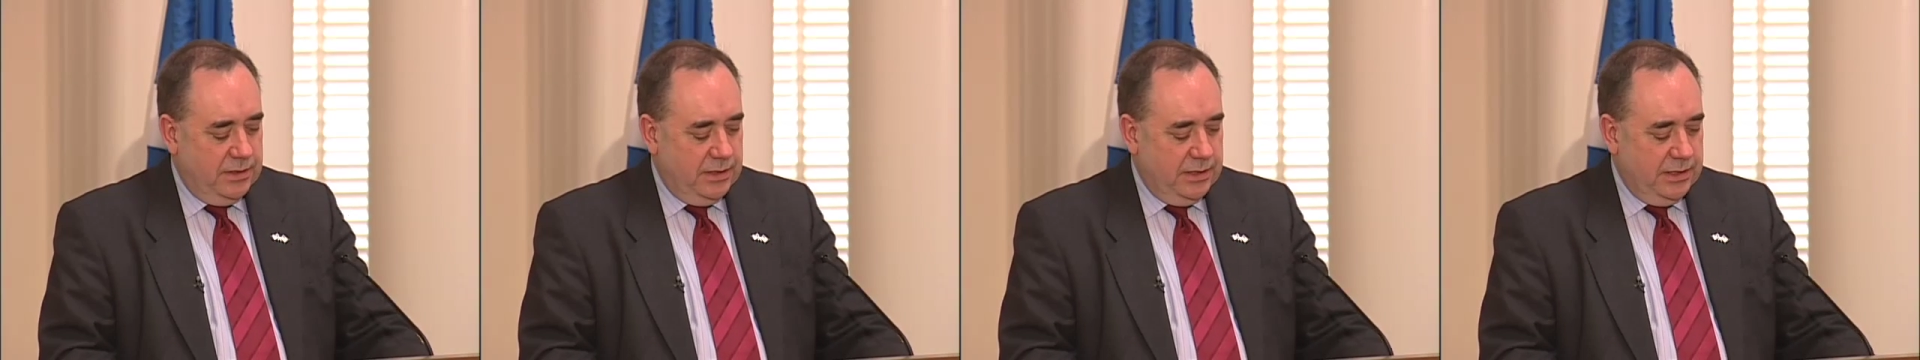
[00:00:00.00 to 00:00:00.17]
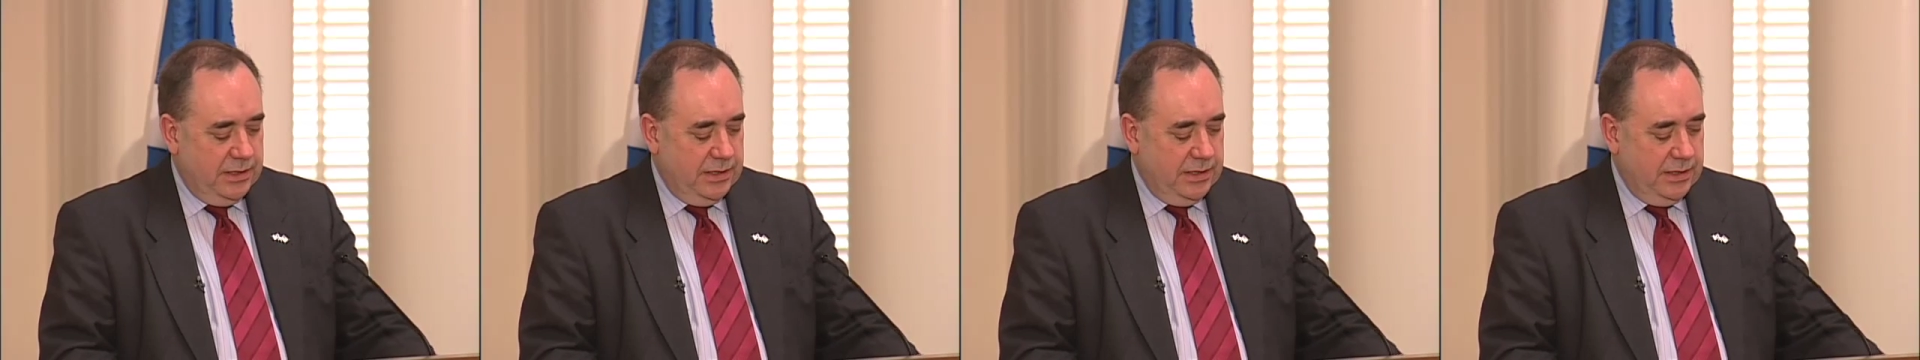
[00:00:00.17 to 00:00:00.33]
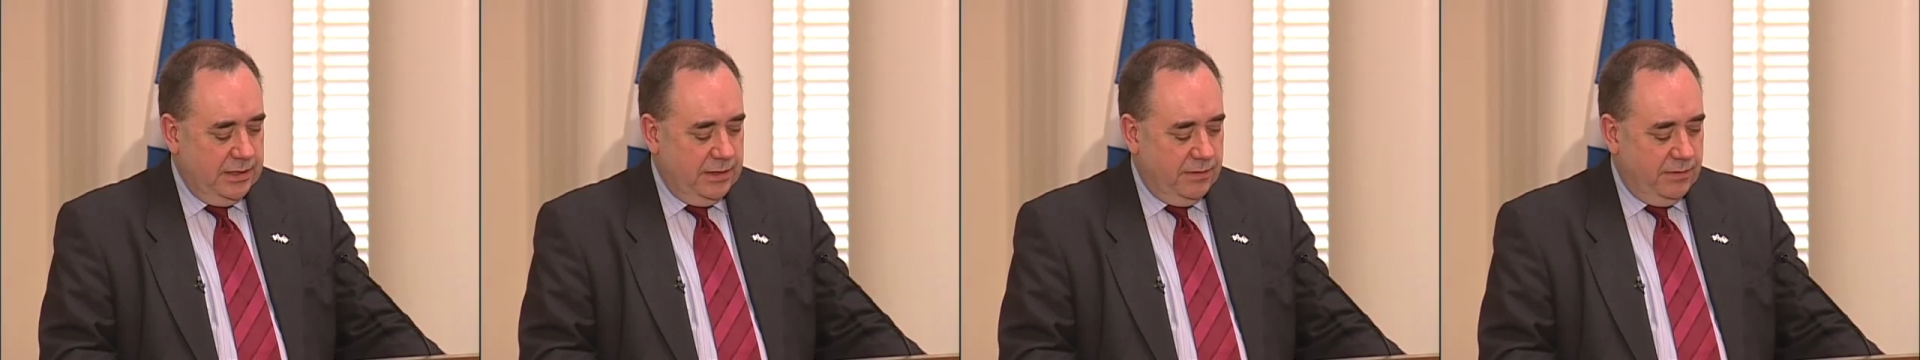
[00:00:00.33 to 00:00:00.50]

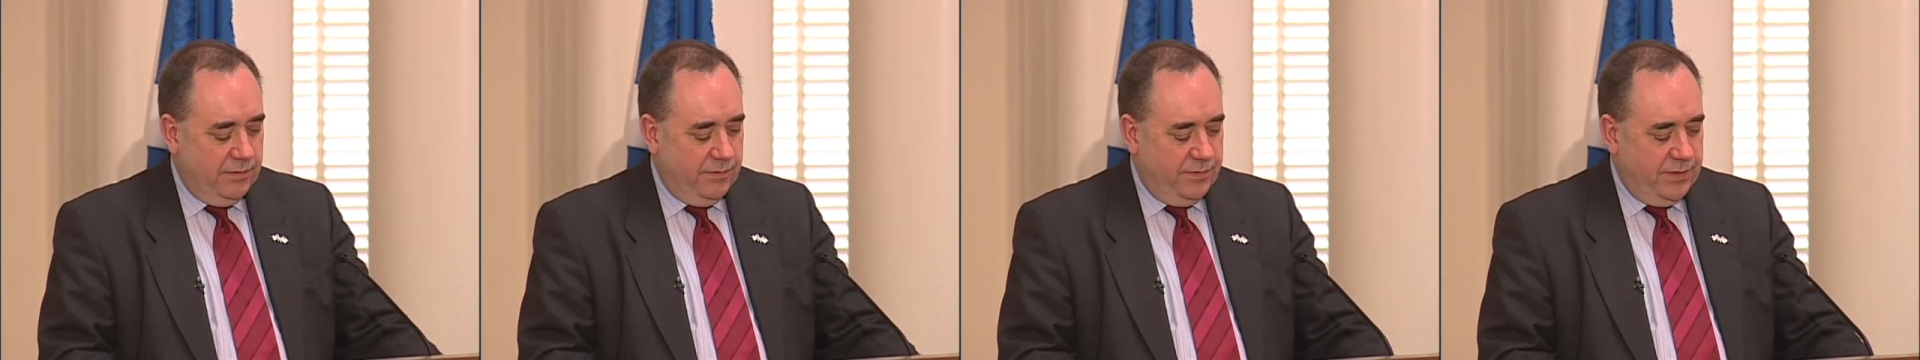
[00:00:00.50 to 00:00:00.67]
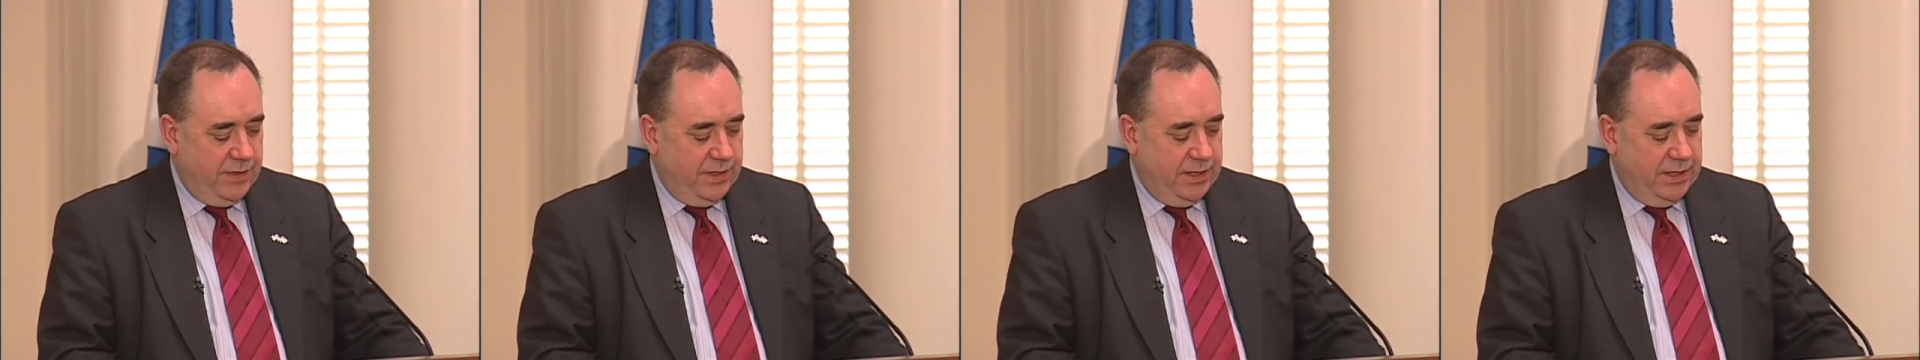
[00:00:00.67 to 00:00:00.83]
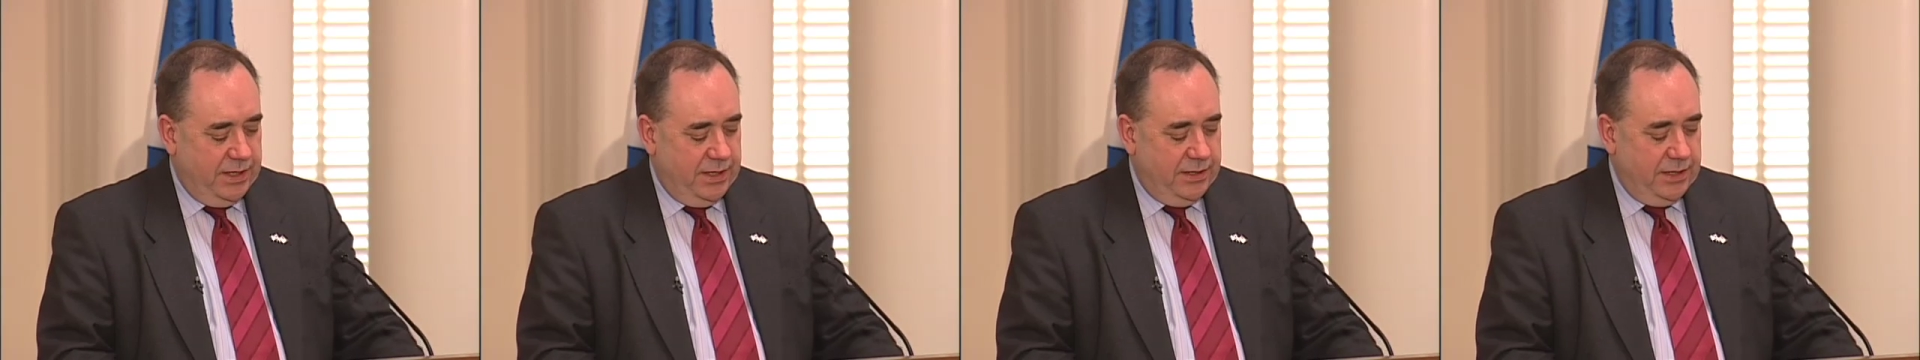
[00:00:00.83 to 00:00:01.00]

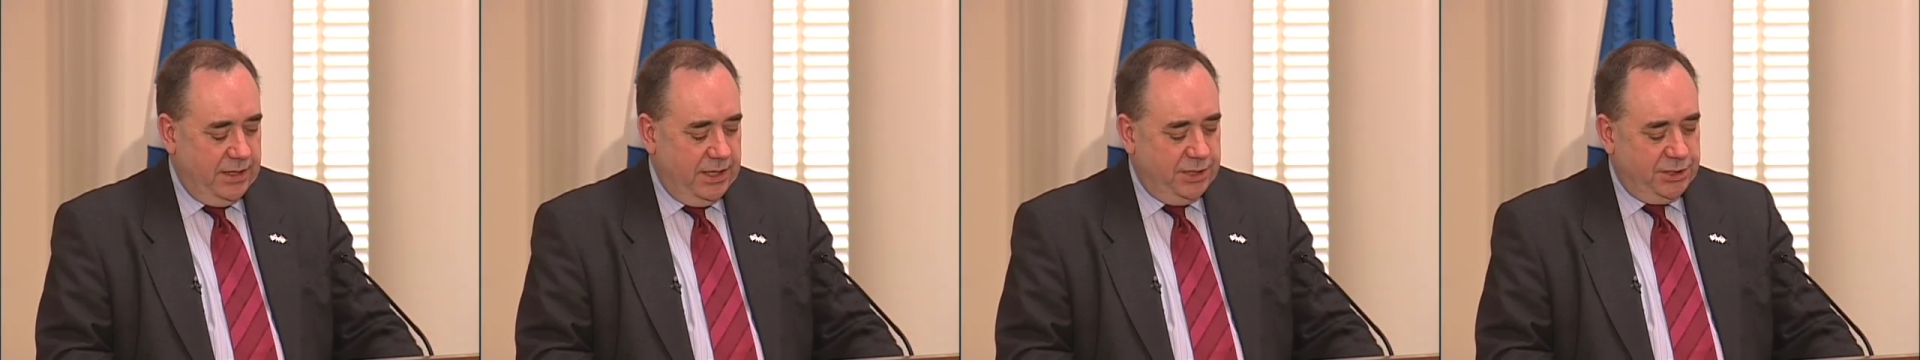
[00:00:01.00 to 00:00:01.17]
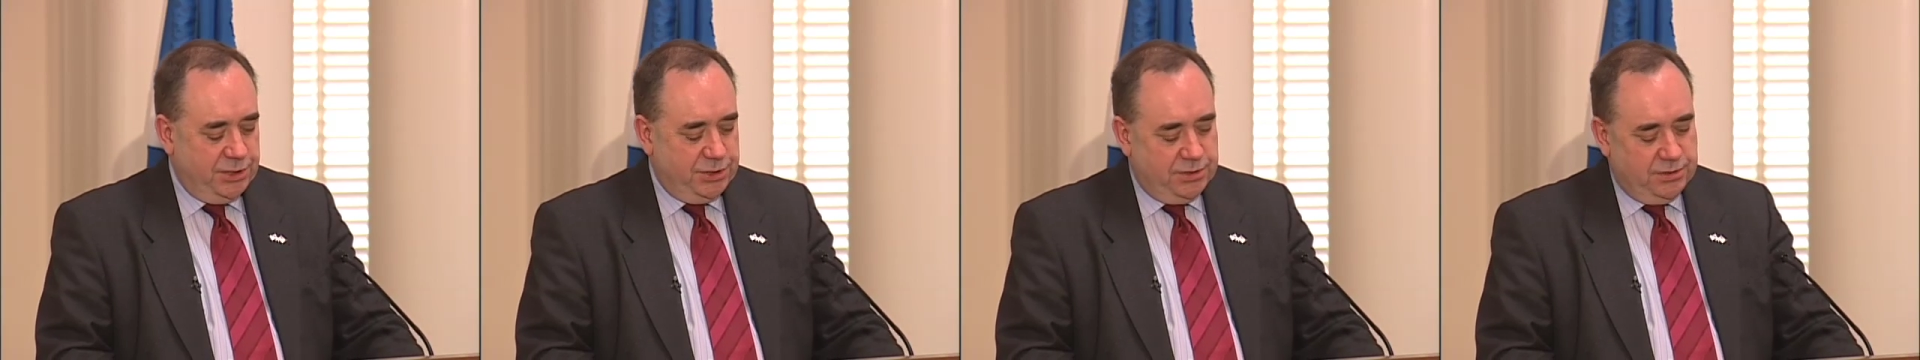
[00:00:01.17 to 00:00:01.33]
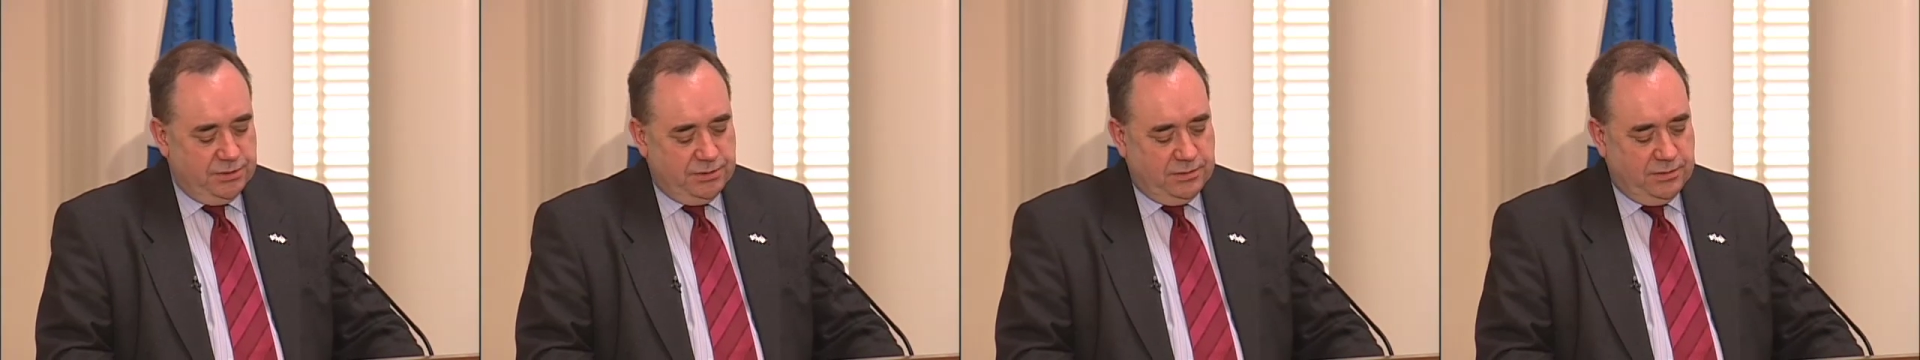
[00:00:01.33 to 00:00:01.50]
that a
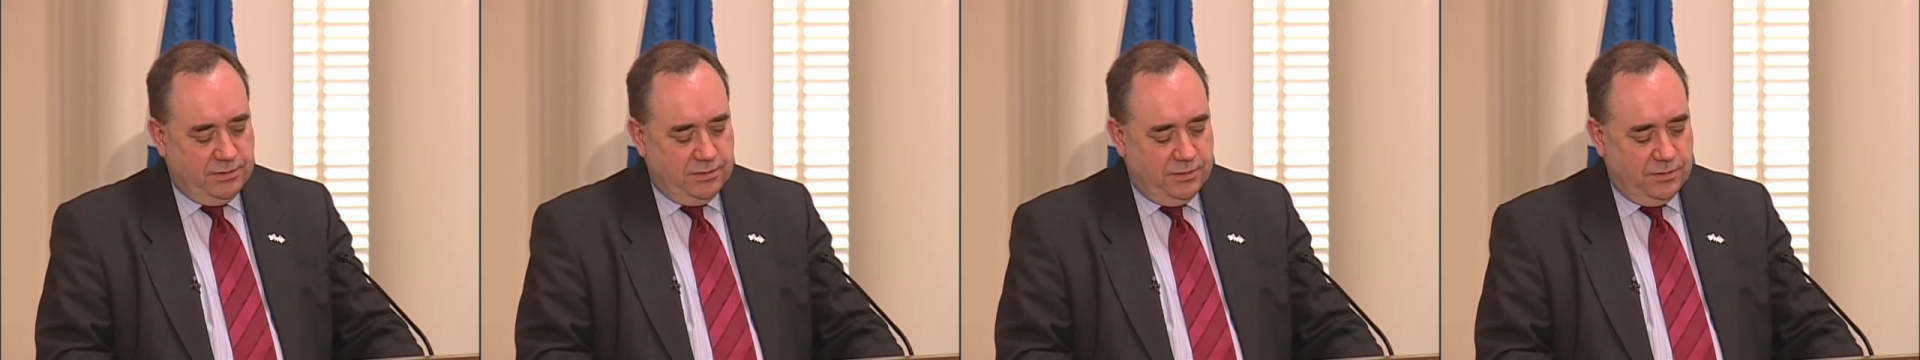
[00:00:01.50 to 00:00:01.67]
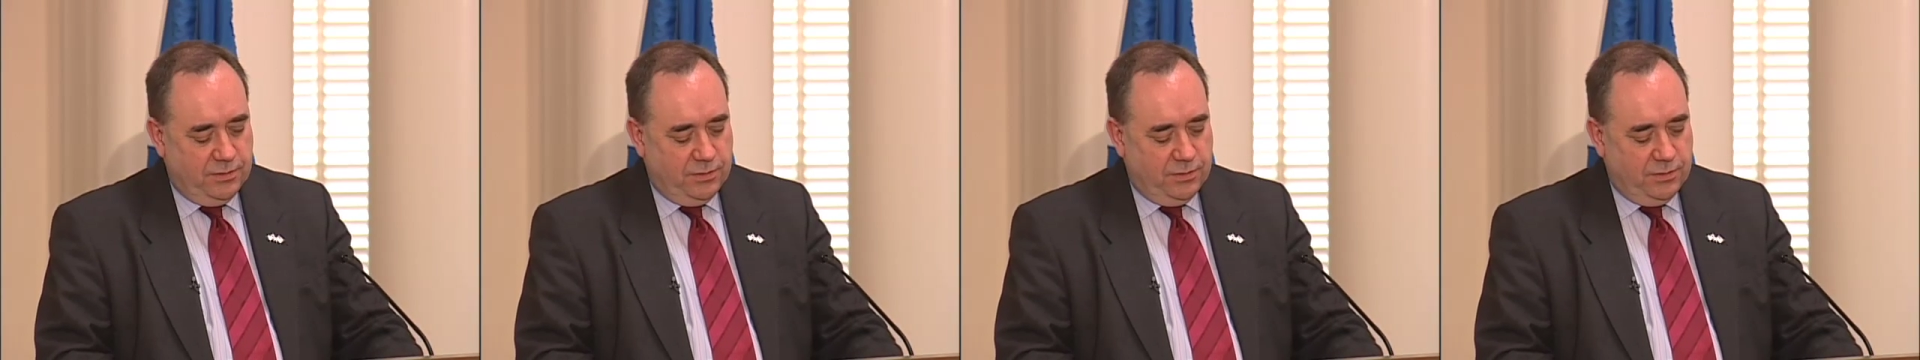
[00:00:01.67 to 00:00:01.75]
nation